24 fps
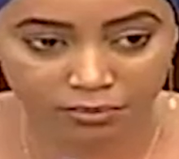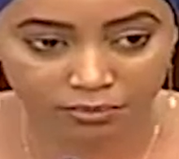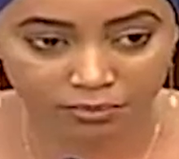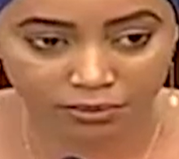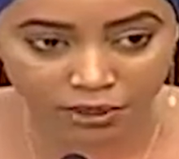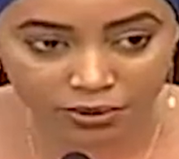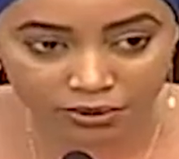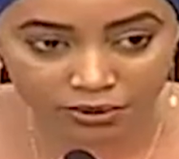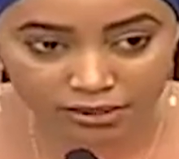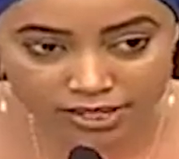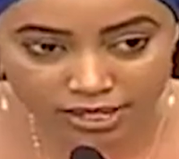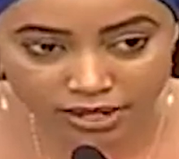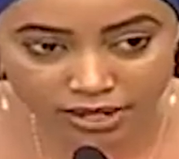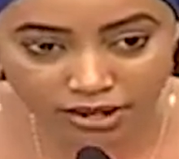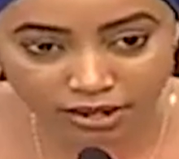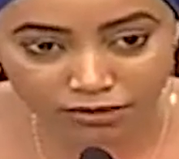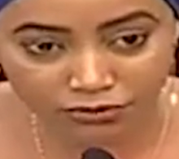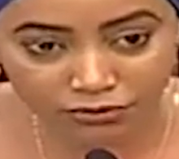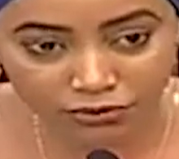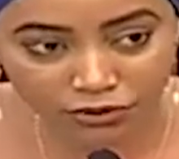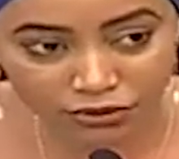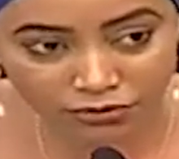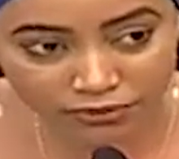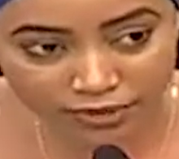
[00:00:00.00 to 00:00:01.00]
because our
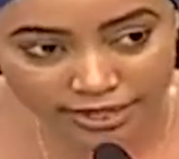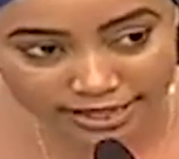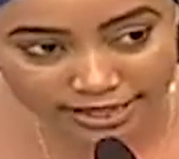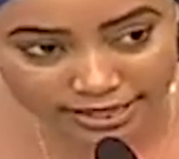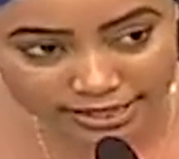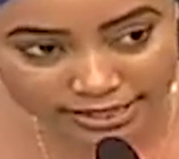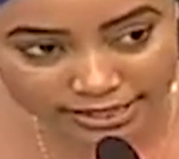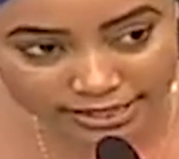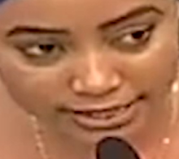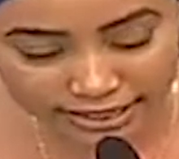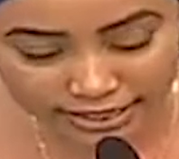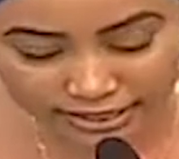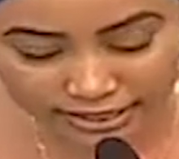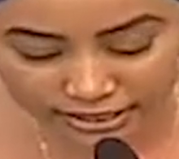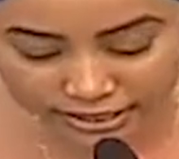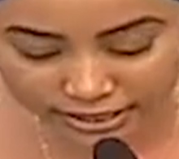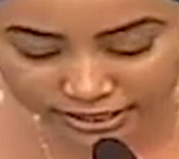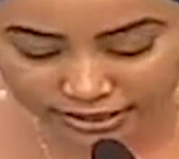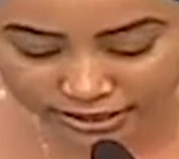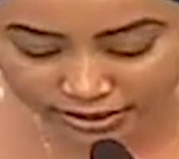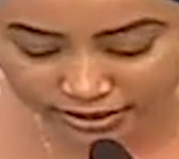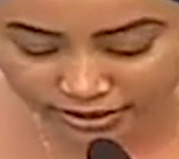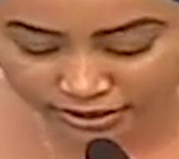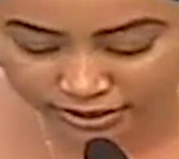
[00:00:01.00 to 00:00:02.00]
forefathers
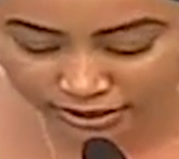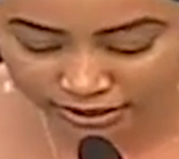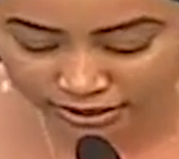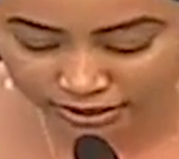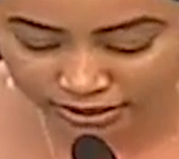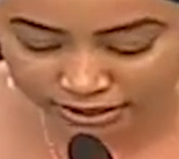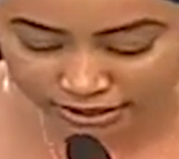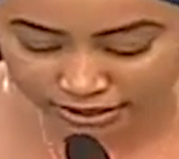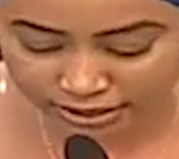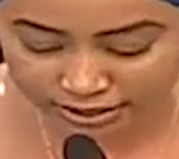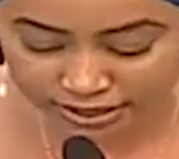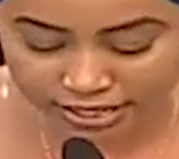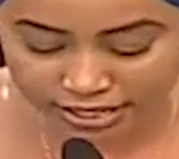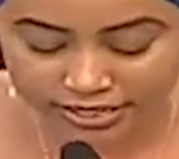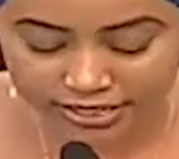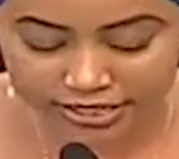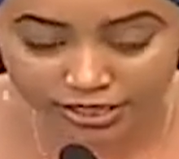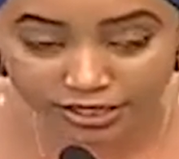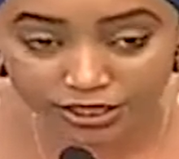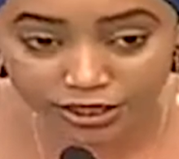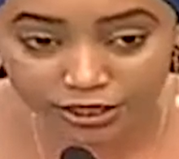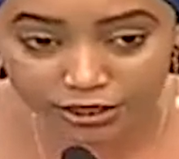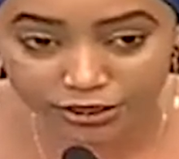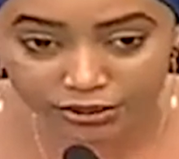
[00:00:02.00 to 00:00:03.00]
said
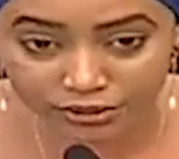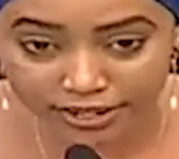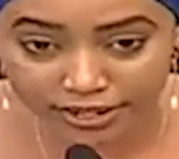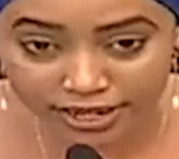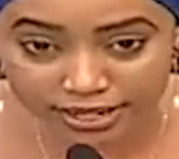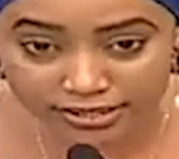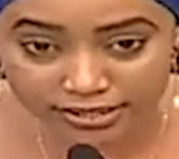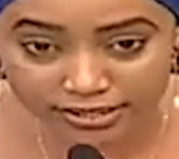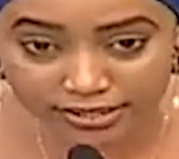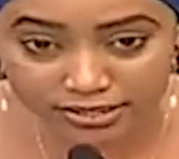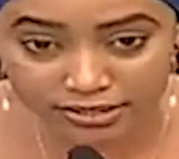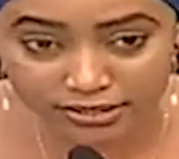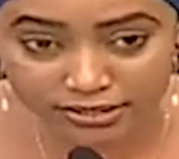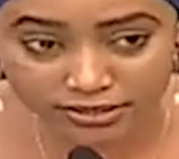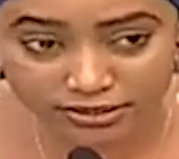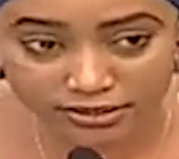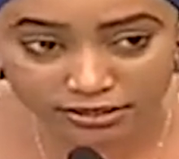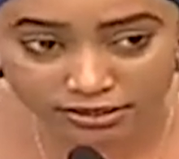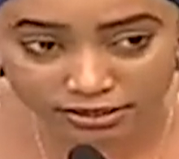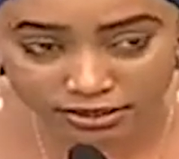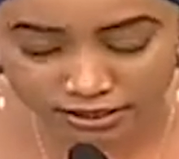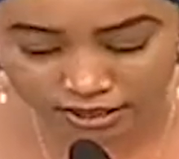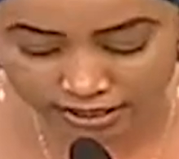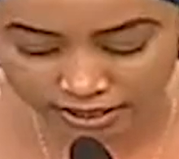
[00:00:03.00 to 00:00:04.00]
that ignorance
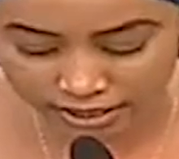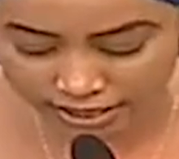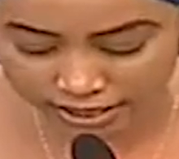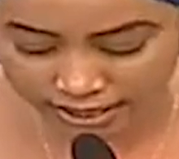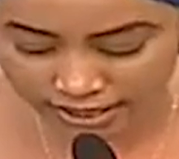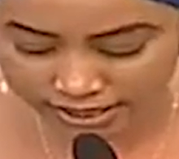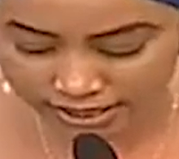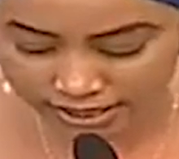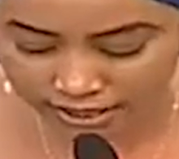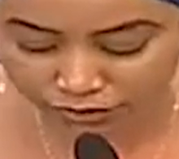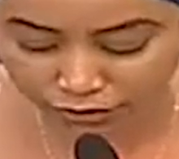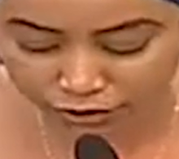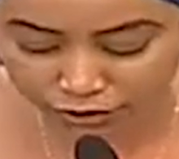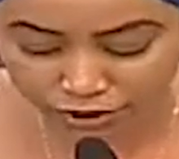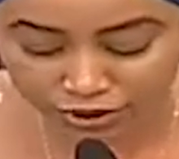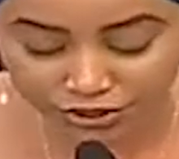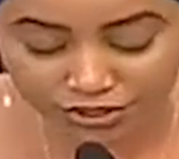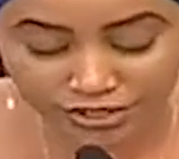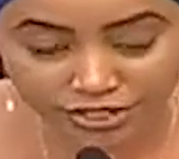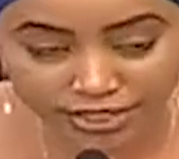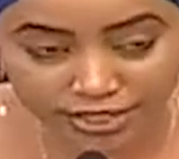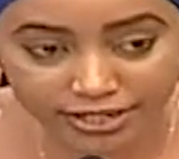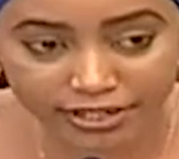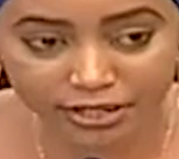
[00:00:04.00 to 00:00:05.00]
is a
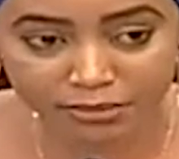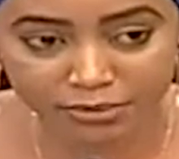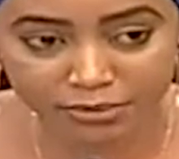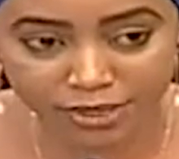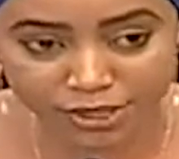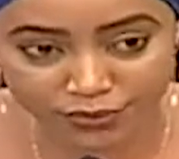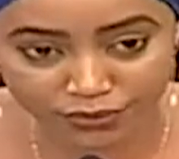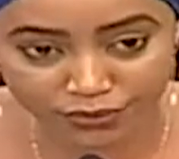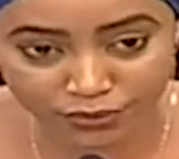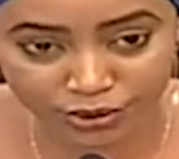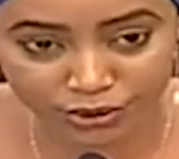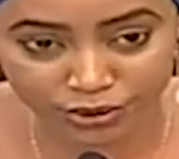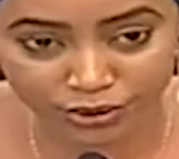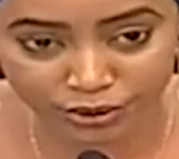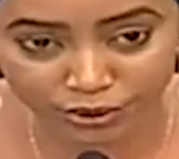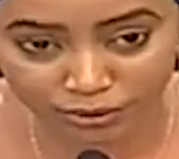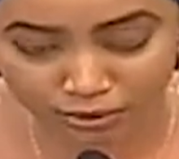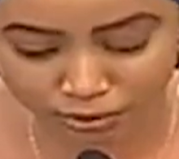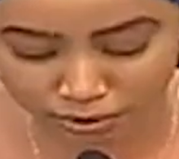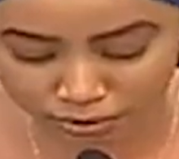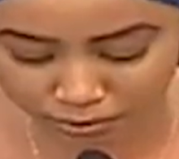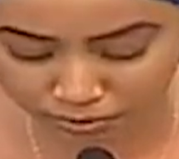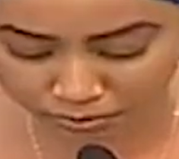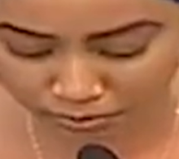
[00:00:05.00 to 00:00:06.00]
voluntary
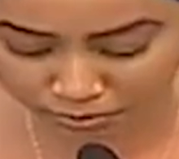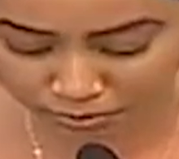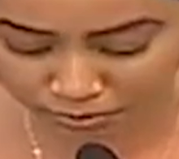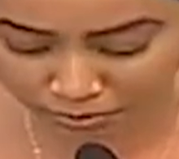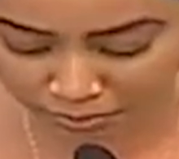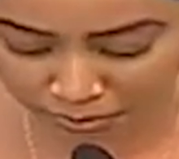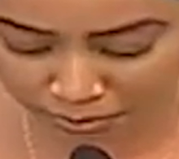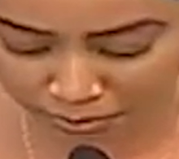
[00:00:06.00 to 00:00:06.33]
misfortune.